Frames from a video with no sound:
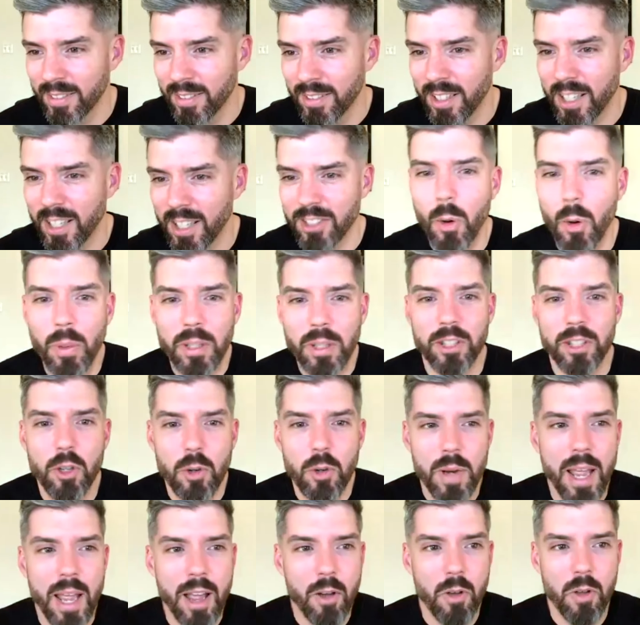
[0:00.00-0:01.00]
you guys know what to
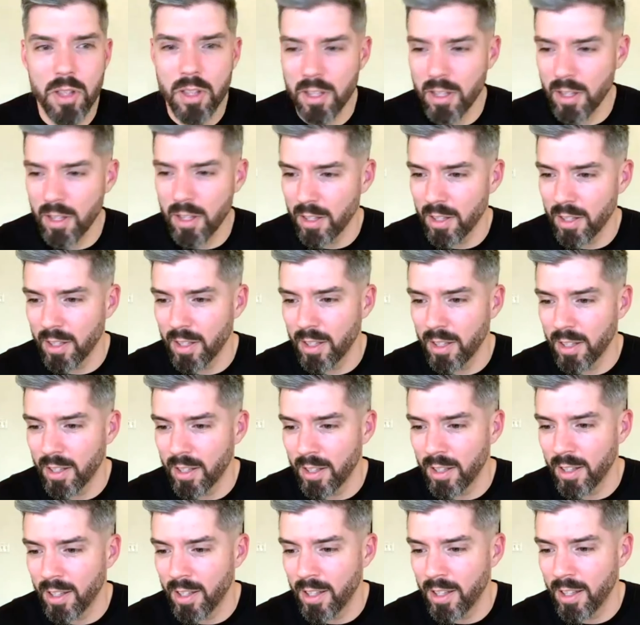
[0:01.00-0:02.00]
do now?
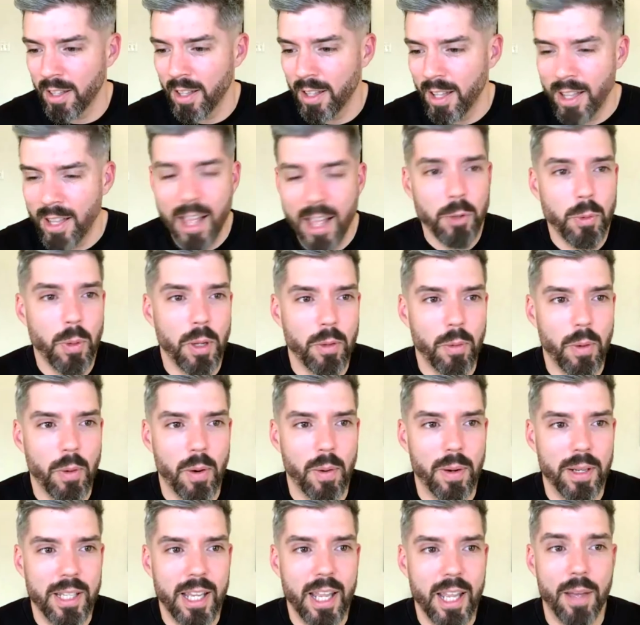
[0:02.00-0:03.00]
That's really what
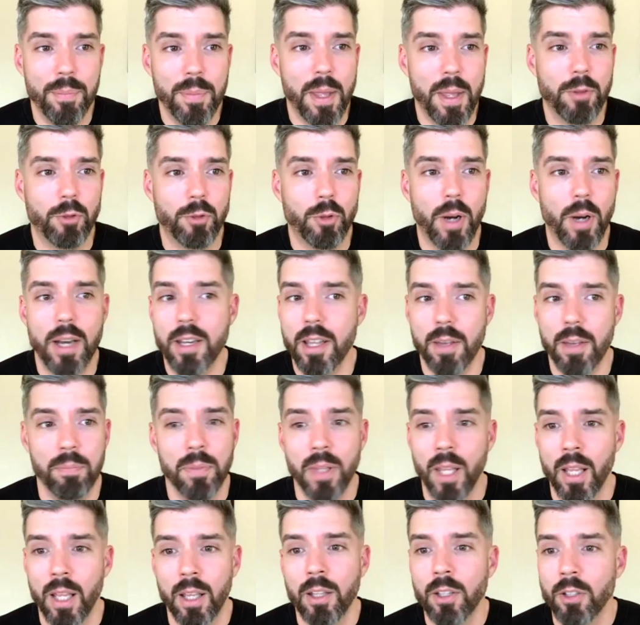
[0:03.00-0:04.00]
I want to get. I'm not trying to
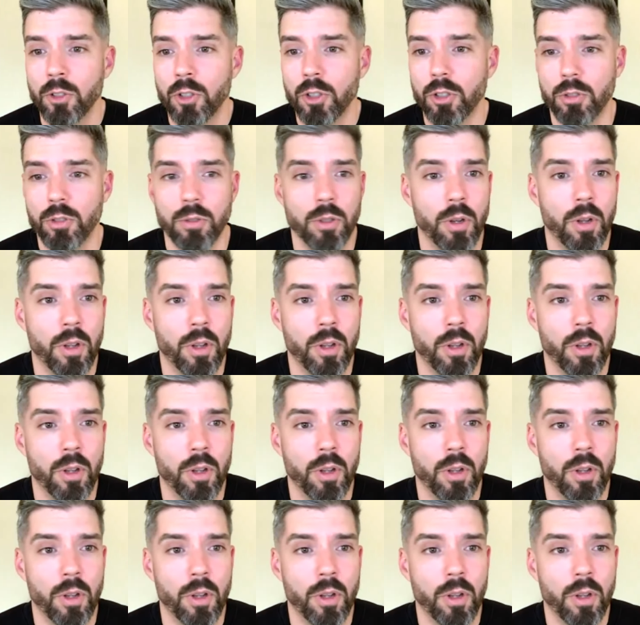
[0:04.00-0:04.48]
just